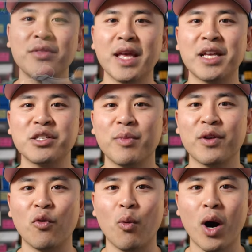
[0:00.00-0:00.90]
thank you so much
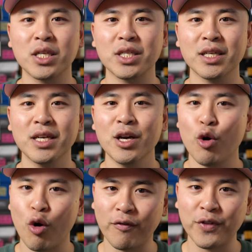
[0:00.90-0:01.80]
for watching.
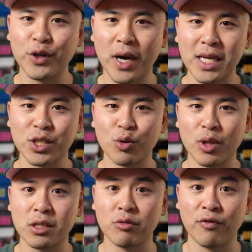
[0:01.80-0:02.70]
Hopefully you guys enjoyed
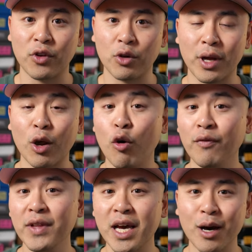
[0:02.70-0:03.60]
this review and
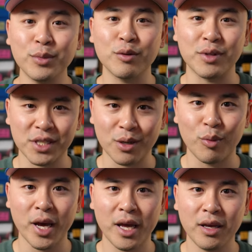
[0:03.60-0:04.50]
hopefully I helped you in some
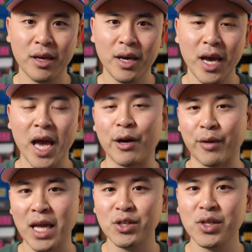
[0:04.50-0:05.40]
way. And I'll
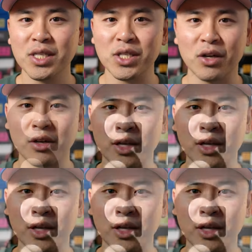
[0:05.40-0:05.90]
catch you guys all